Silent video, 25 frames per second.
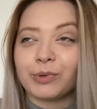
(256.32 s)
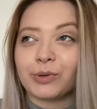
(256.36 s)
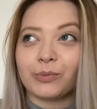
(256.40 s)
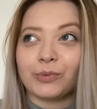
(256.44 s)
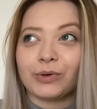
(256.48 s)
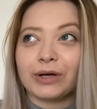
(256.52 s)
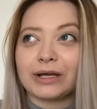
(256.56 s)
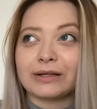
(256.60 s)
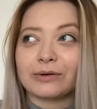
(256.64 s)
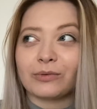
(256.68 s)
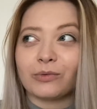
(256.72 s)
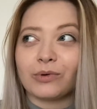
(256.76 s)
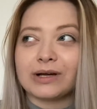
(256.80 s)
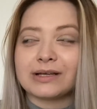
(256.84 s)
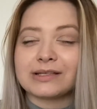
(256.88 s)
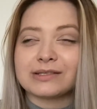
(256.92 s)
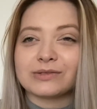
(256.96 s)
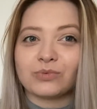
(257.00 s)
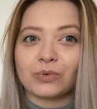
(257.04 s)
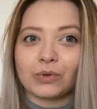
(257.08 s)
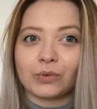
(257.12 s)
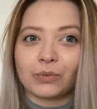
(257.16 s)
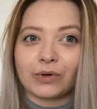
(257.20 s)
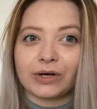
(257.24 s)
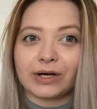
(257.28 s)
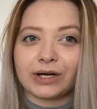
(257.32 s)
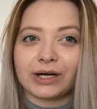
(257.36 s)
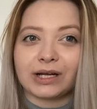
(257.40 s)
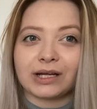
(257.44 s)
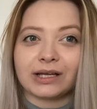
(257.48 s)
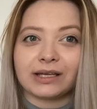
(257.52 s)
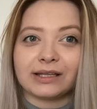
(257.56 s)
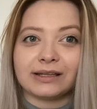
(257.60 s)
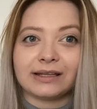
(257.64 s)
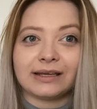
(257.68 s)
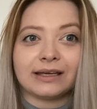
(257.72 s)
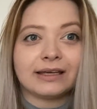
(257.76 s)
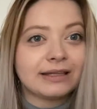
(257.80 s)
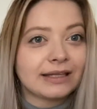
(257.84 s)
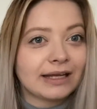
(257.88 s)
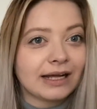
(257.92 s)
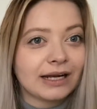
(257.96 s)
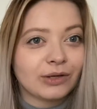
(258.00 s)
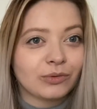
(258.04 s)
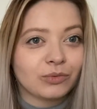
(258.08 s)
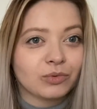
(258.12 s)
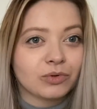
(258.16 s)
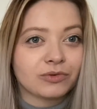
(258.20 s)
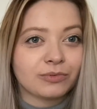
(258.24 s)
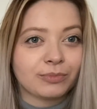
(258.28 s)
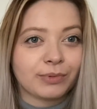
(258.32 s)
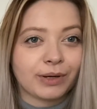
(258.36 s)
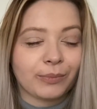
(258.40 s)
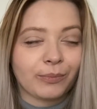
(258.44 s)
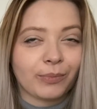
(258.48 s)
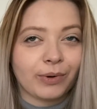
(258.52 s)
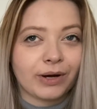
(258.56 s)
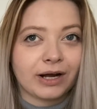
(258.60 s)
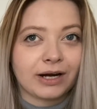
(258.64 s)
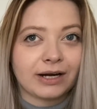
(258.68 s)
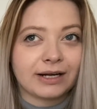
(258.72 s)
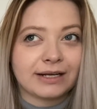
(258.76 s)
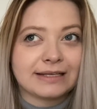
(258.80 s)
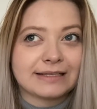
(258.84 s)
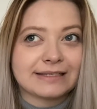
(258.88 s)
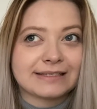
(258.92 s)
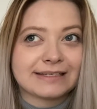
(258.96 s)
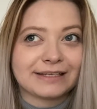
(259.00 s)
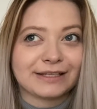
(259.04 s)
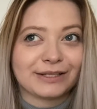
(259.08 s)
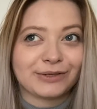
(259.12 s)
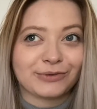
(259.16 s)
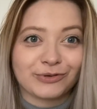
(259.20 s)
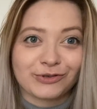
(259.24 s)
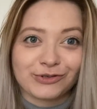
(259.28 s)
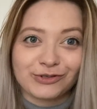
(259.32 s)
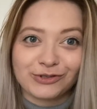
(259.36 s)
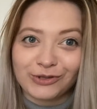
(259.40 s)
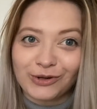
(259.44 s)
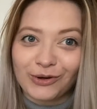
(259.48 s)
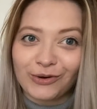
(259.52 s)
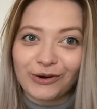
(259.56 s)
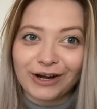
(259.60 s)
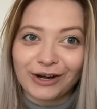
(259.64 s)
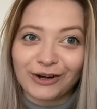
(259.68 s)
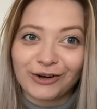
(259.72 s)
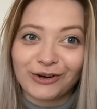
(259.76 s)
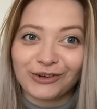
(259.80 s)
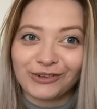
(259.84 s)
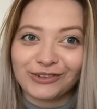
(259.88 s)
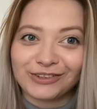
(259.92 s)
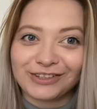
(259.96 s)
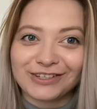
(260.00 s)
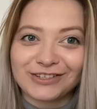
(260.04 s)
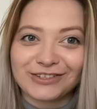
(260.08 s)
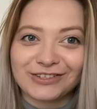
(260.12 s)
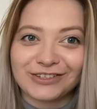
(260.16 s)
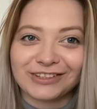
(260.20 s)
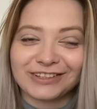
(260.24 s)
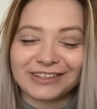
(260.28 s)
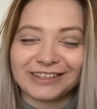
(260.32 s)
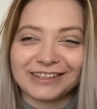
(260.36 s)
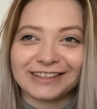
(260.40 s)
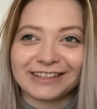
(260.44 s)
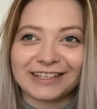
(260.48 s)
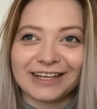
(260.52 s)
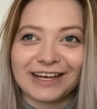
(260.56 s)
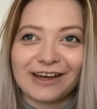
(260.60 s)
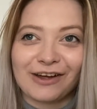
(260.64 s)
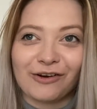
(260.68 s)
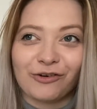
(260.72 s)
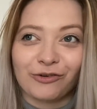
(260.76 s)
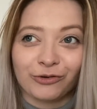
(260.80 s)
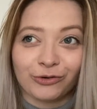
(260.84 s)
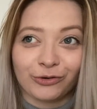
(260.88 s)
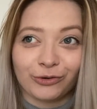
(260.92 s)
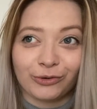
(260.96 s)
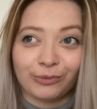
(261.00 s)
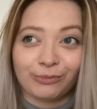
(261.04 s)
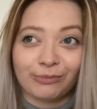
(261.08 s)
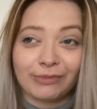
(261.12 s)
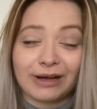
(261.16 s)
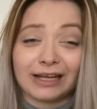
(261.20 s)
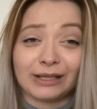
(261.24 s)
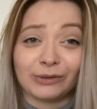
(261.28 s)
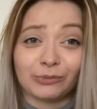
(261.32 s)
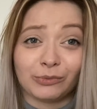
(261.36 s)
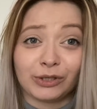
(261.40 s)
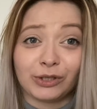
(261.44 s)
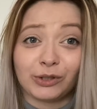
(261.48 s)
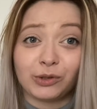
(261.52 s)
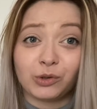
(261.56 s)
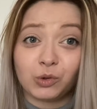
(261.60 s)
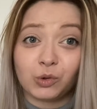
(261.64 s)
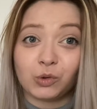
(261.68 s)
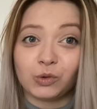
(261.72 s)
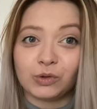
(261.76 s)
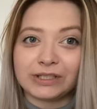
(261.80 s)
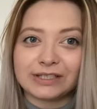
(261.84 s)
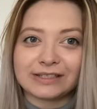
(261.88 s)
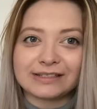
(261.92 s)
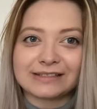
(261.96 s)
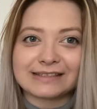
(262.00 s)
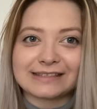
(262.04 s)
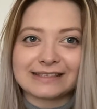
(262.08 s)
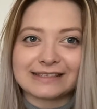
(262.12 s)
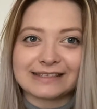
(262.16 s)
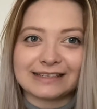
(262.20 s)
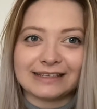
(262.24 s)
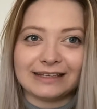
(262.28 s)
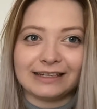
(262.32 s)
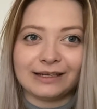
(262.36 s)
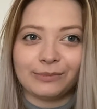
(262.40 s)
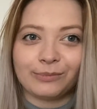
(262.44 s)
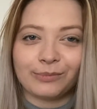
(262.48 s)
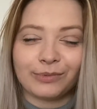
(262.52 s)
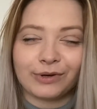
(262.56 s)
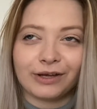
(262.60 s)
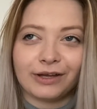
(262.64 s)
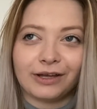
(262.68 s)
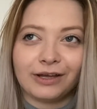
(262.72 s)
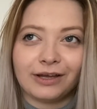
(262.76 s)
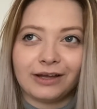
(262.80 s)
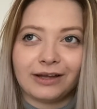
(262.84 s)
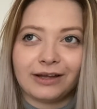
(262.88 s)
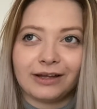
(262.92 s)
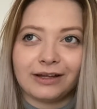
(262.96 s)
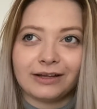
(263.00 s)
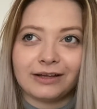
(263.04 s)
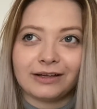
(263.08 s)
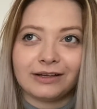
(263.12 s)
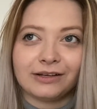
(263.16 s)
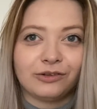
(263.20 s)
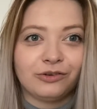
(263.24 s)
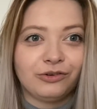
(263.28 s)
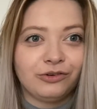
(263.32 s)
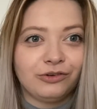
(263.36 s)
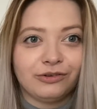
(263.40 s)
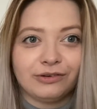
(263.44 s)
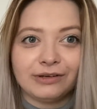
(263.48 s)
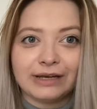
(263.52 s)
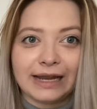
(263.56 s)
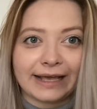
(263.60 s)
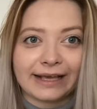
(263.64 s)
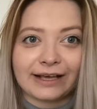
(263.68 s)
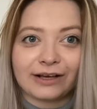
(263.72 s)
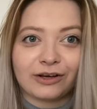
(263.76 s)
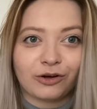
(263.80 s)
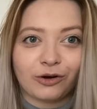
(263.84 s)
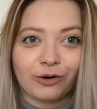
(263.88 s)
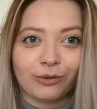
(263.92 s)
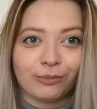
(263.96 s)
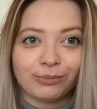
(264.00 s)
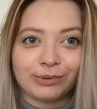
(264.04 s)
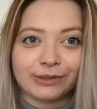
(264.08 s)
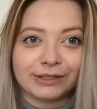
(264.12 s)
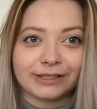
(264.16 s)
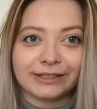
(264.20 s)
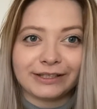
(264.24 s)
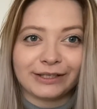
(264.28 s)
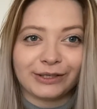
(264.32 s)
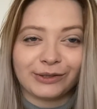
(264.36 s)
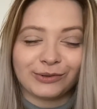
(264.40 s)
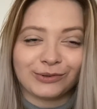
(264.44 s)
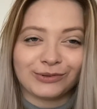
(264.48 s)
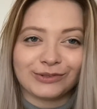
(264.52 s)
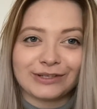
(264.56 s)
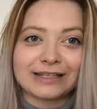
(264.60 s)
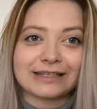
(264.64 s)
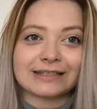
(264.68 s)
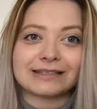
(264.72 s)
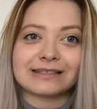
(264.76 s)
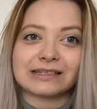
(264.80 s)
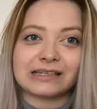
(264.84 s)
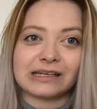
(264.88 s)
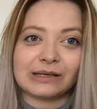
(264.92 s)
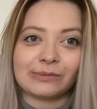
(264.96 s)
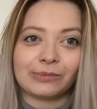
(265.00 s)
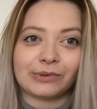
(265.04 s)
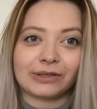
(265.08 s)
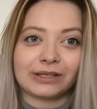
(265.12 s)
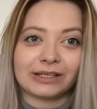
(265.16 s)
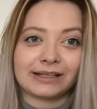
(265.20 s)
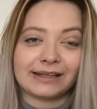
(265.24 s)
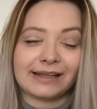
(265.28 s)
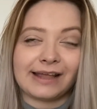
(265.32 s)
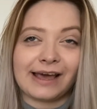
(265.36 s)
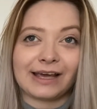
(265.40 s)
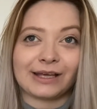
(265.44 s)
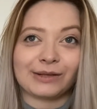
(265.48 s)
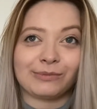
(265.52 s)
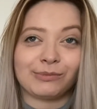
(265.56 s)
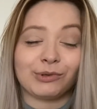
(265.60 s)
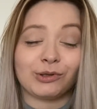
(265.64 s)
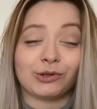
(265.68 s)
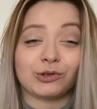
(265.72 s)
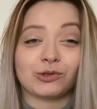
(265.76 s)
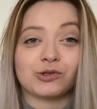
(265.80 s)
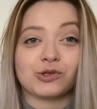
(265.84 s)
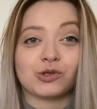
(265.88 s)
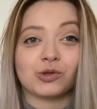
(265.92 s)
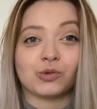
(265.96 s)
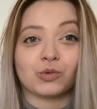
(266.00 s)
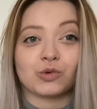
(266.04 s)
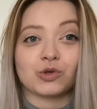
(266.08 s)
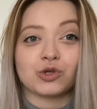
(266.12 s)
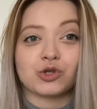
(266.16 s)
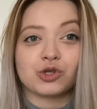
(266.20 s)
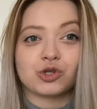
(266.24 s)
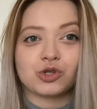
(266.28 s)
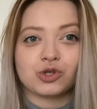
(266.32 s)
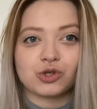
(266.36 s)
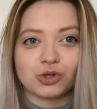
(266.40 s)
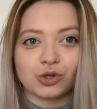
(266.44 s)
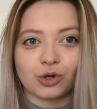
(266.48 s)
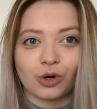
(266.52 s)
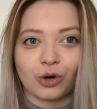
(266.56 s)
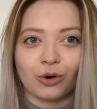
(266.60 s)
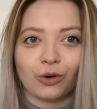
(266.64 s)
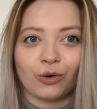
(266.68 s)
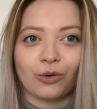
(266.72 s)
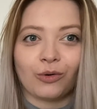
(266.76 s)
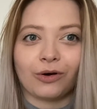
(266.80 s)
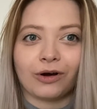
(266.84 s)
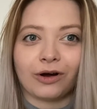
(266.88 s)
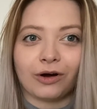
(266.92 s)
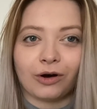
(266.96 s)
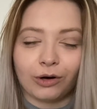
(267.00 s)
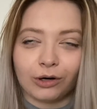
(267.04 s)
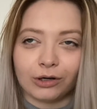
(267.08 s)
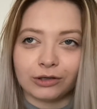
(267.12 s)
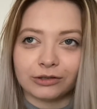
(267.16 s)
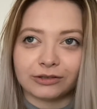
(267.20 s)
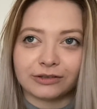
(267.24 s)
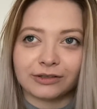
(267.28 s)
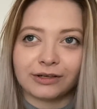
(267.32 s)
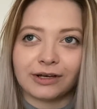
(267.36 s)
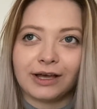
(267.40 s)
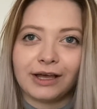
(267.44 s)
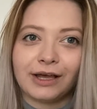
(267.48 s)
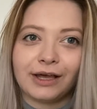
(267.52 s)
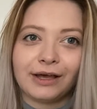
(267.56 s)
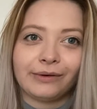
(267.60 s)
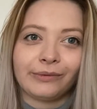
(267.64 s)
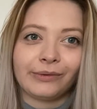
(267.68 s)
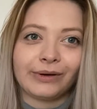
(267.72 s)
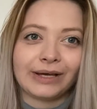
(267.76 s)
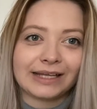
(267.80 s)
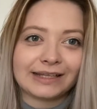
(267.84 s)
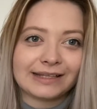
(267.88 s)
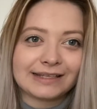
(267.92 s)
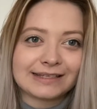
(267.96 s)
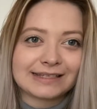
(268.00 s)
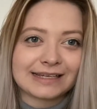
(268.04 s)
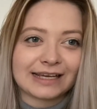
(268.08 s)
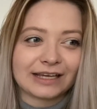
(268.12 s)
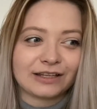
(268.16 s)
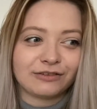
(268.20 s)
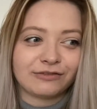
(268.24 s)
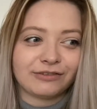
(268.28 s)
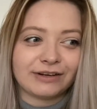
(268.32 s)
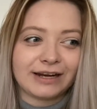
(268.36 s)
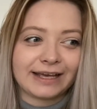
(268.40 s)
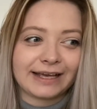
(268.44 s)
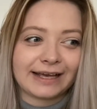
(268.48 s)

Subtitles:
once we were in Italy with my parents, and there was no air conditioning in the room, and we couldn't sleep, completely couldn't sleep in the night because it was so hot. We had this kind of